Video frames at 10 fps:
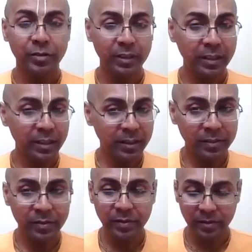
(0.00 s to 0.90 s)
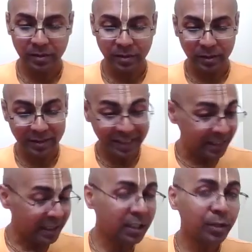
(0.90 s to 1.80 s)
she is
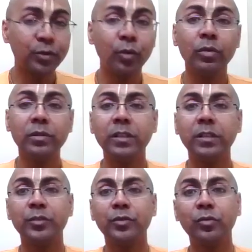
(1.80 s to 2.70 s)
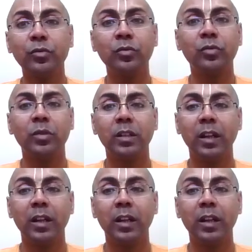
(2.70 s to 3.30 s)
sending her soldiers to